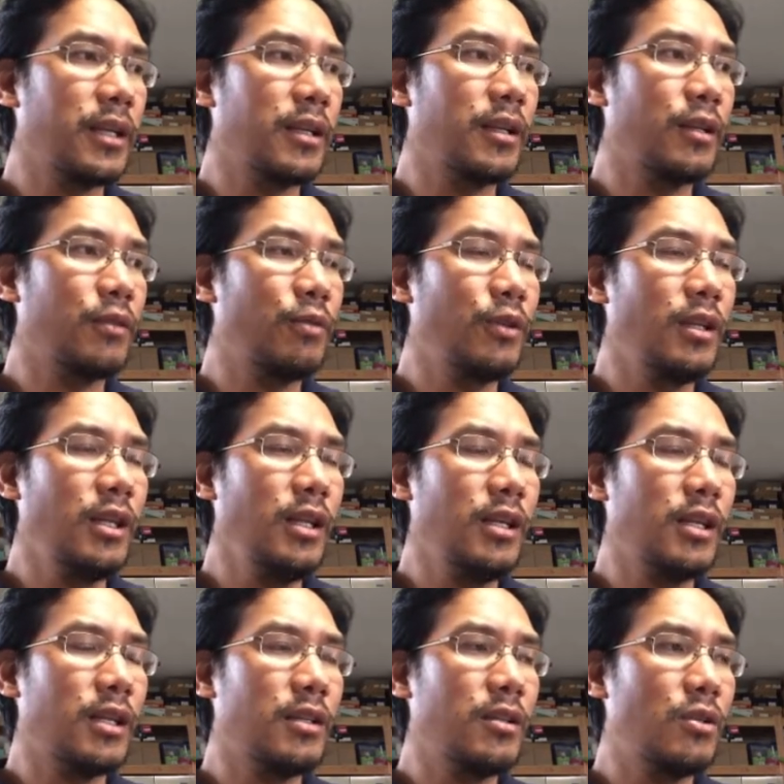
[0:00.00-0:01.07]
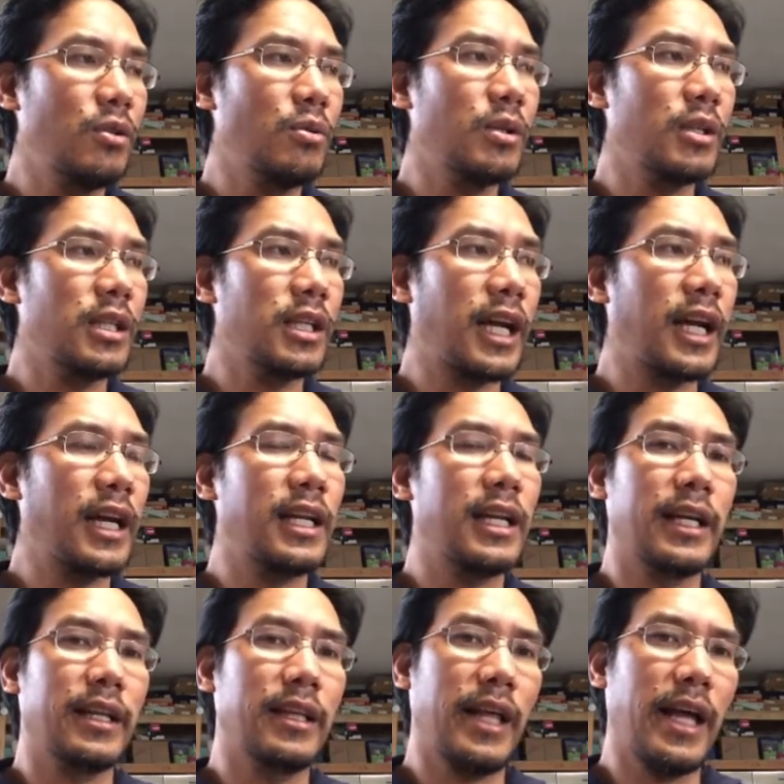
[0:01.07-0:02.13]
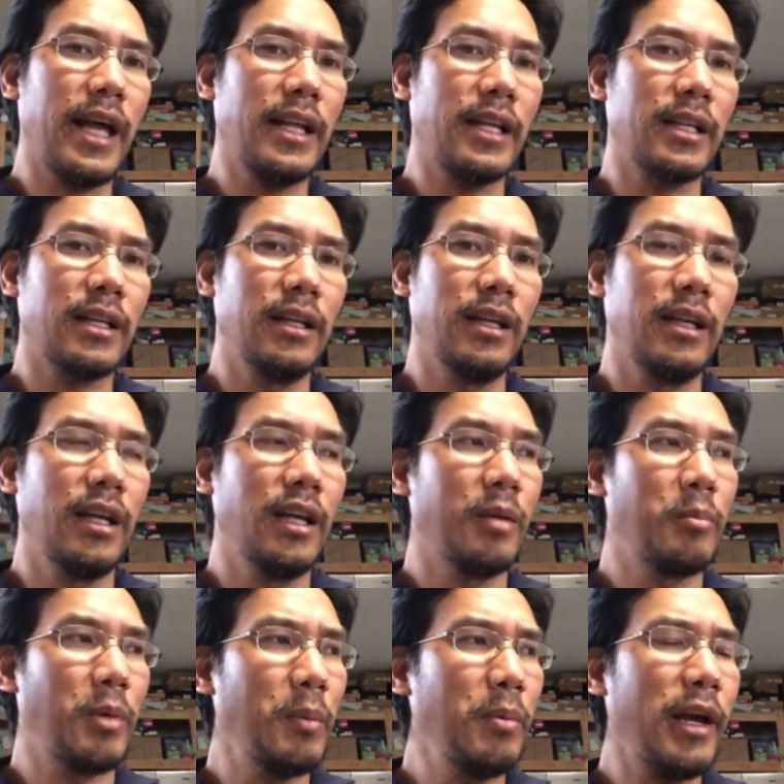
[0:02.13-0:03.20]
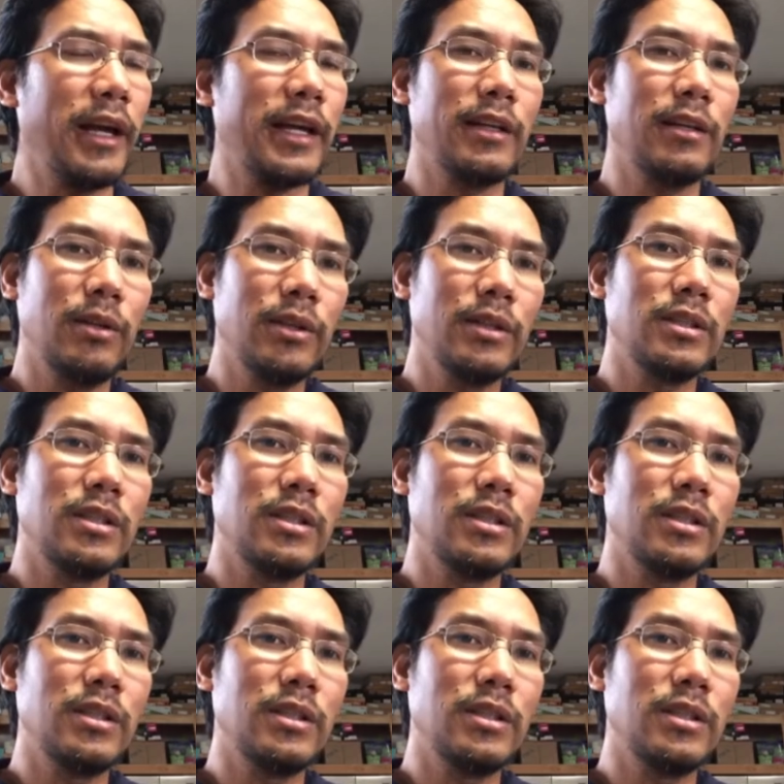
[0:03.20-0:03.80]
if he can do it kind of like that, maybe I can learn to do